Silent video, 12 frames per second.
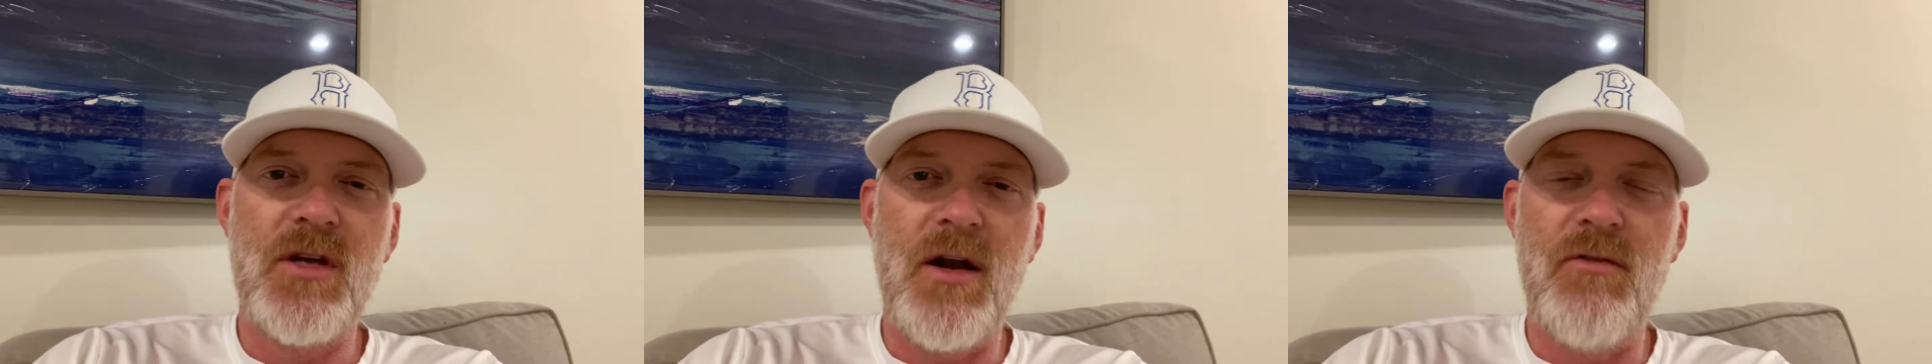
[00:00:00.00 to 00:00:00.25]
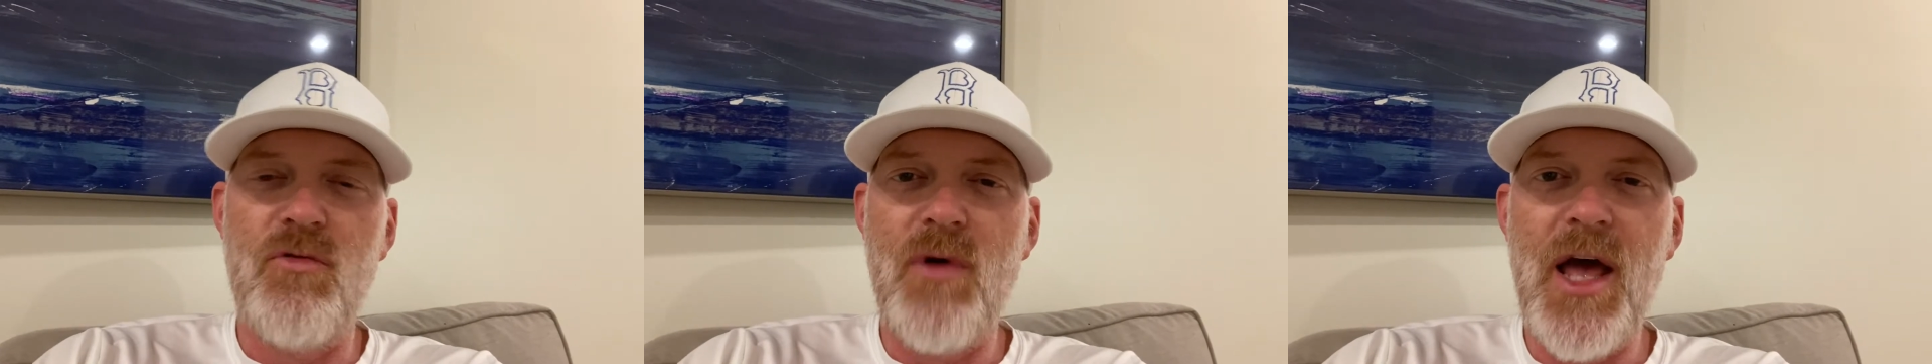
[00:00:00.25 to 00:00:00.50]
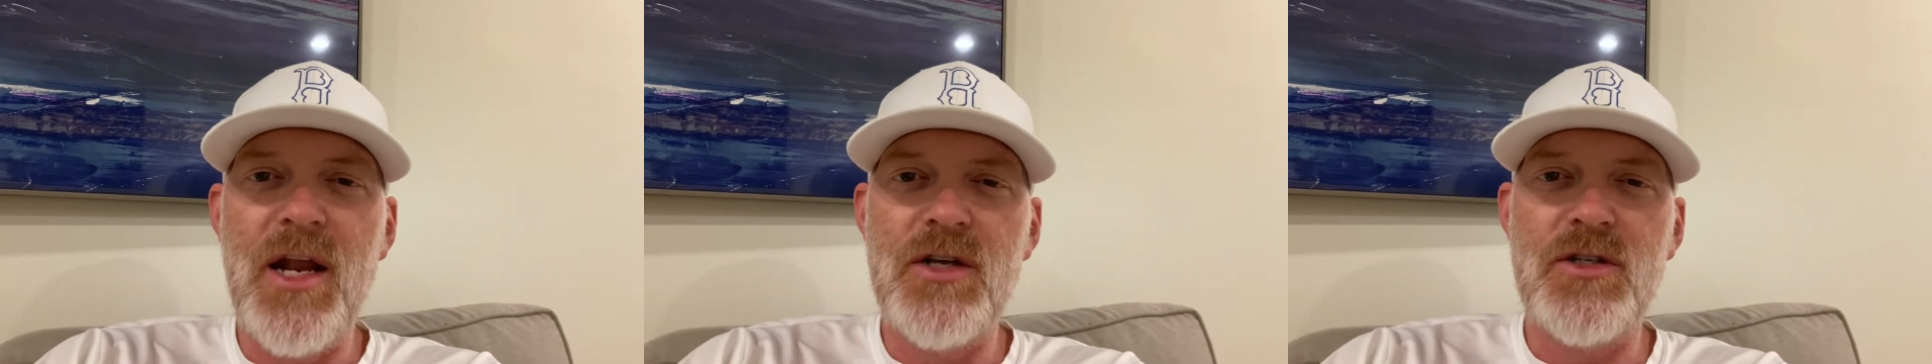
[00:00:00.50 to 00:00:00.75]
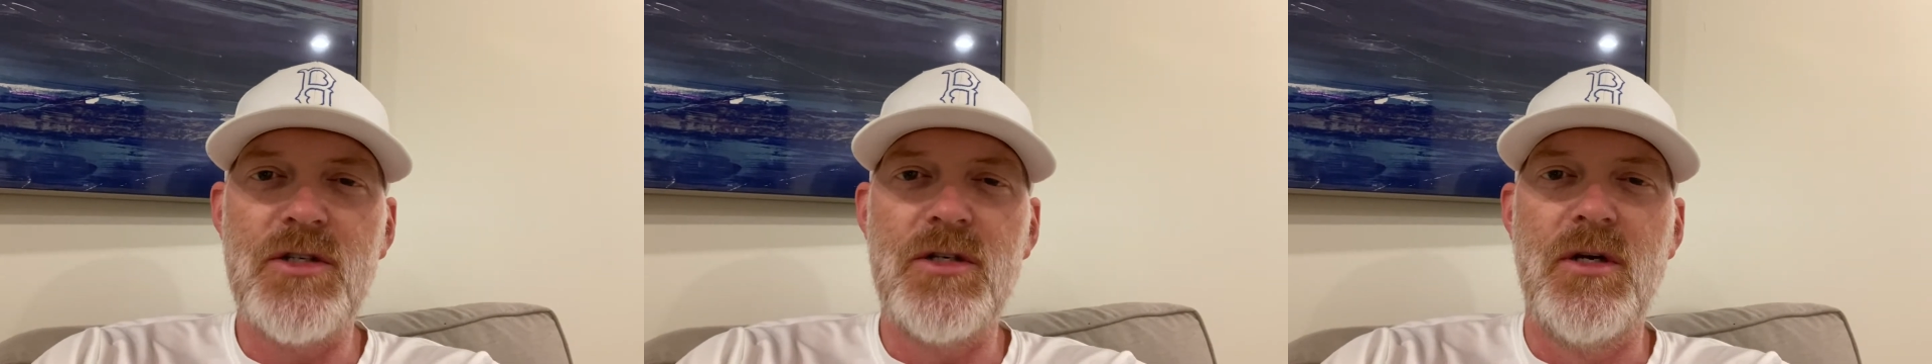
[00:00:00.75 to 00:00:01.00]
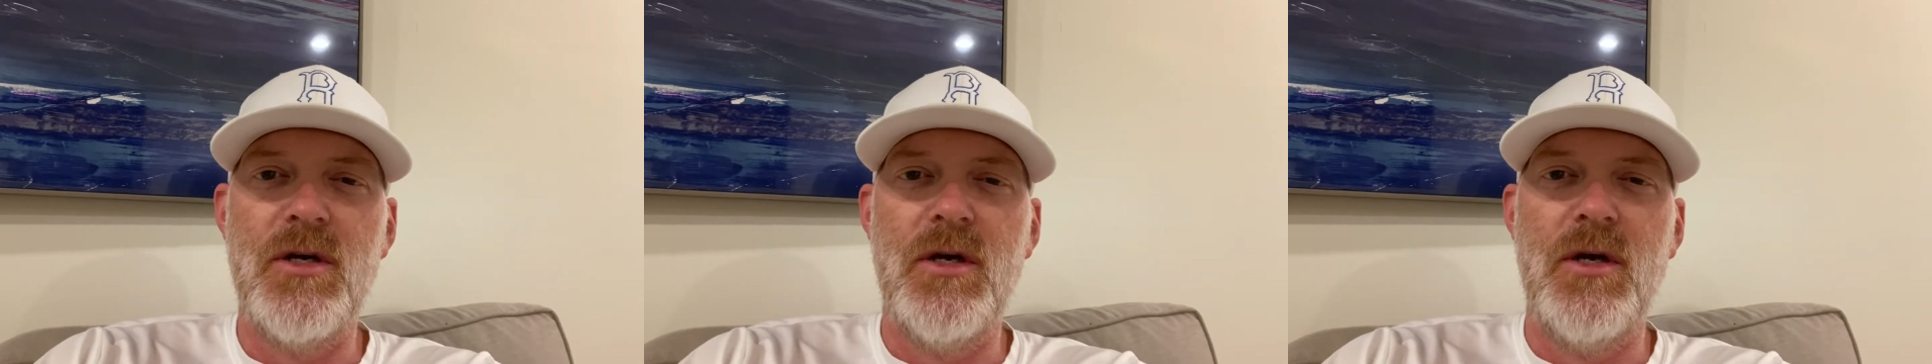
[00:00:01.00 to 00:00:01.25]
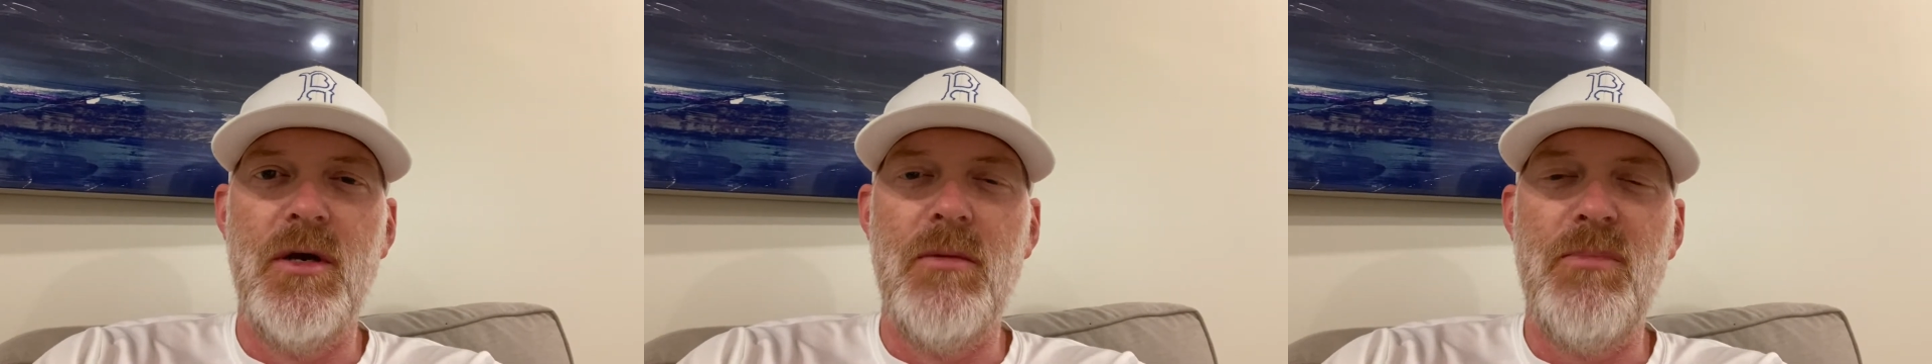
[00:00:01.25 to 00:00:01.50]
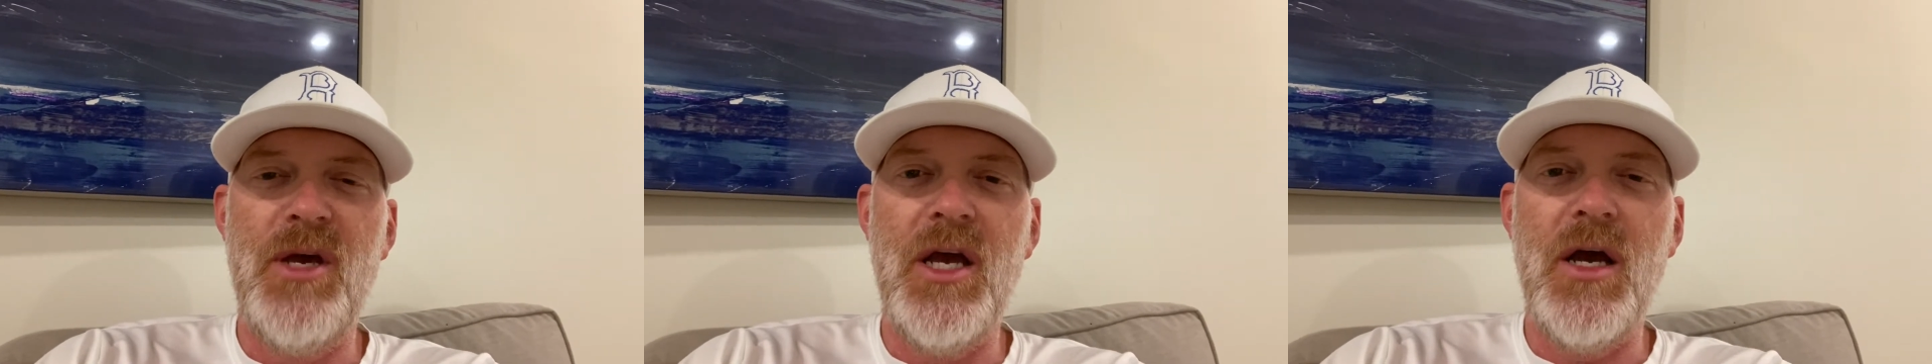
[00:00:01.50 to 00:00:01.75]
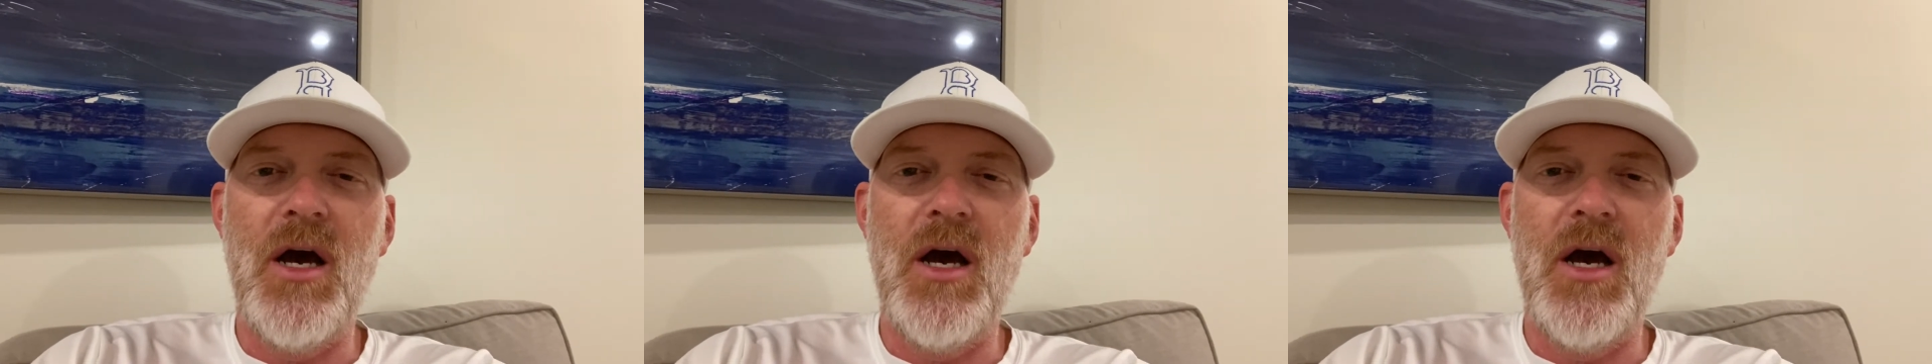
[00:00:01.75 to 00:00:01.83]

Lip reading: kind of reddish pink